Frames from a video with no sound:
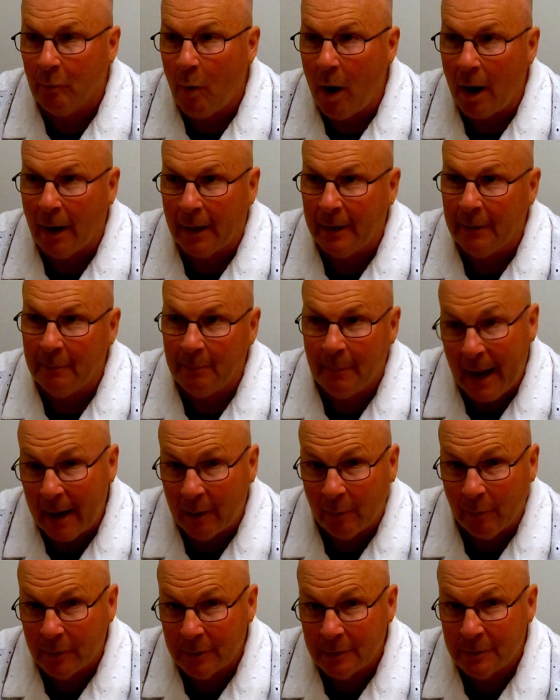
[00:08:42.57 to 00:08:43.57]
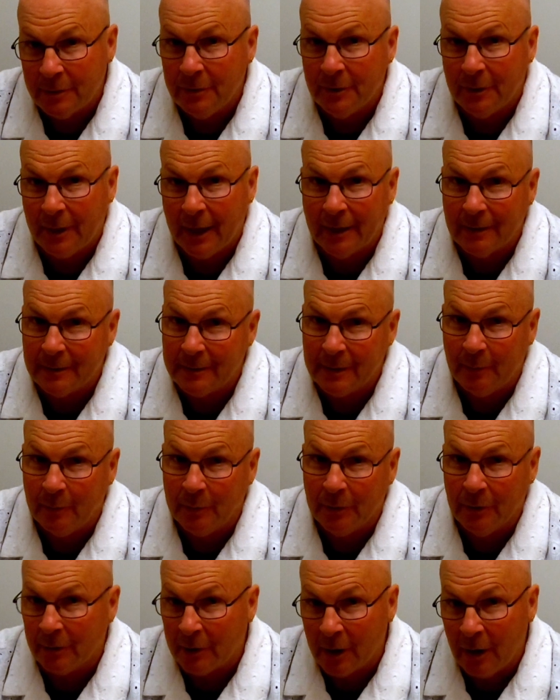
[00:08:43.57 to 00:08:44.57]
walking backwards and you can't see where
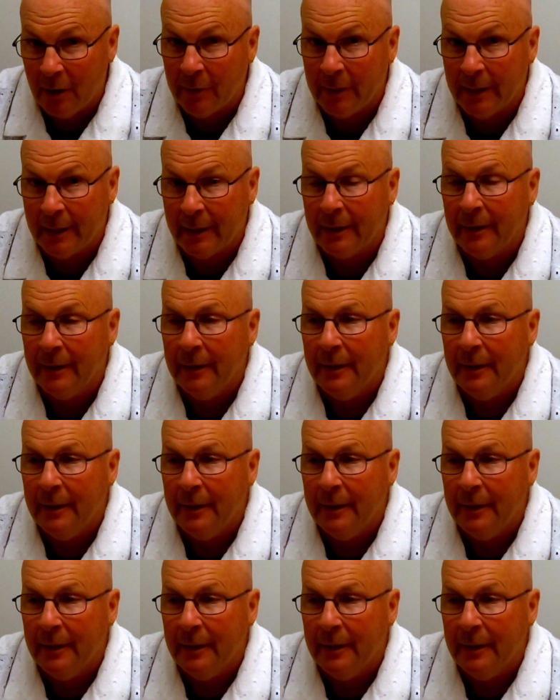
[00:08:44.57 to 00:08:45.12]
you're going.